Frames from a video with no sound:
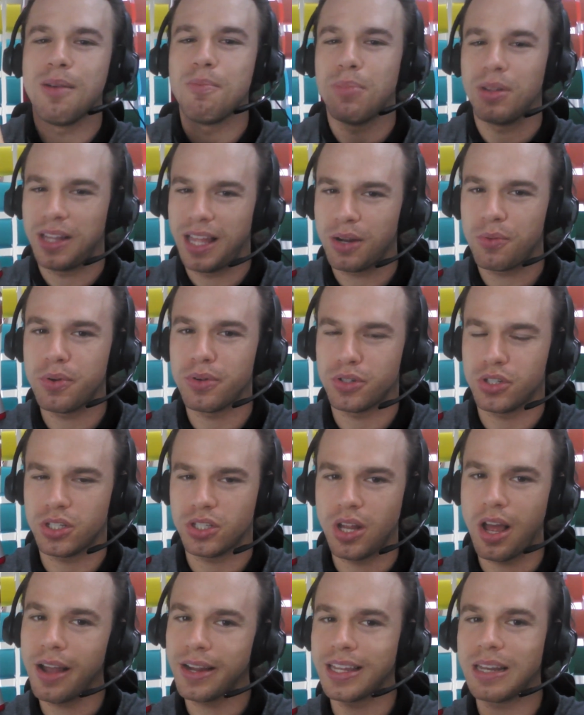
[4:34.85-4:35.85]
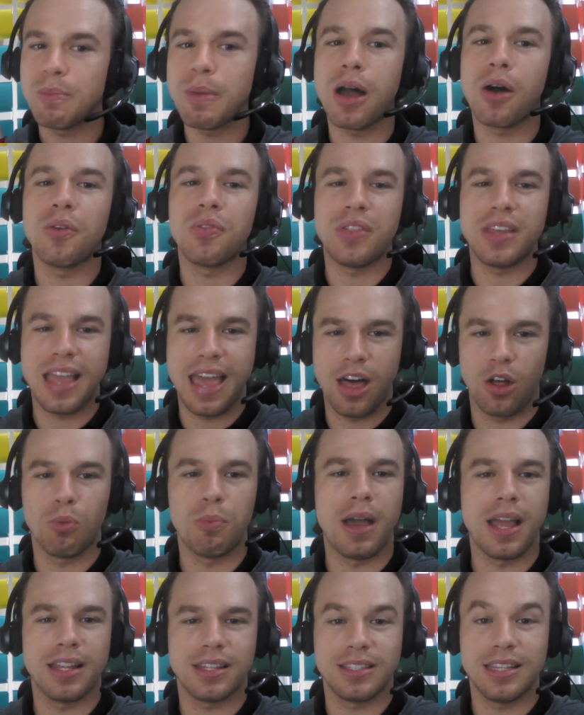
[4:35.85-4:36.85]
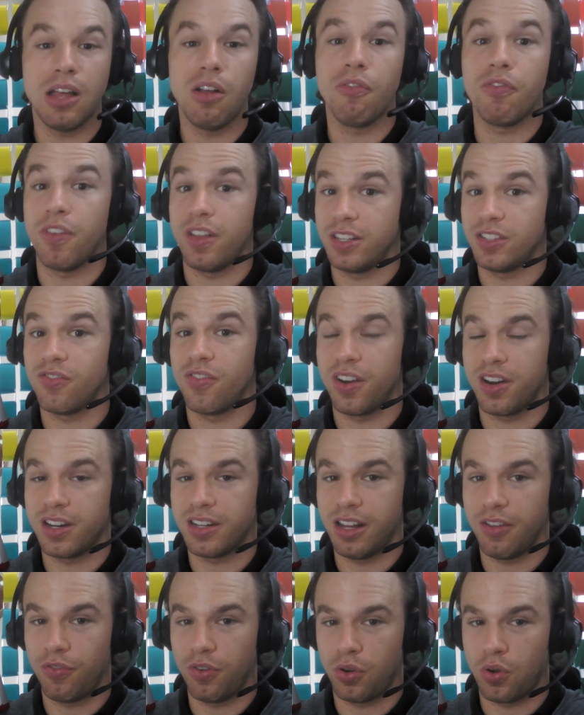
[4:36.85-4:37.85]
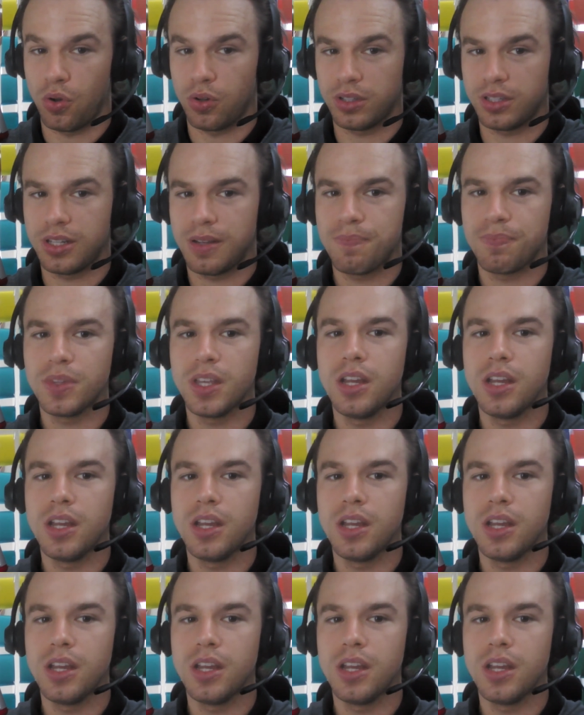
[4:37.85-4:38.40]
But like we were just talking about, the L by itself is very difficult.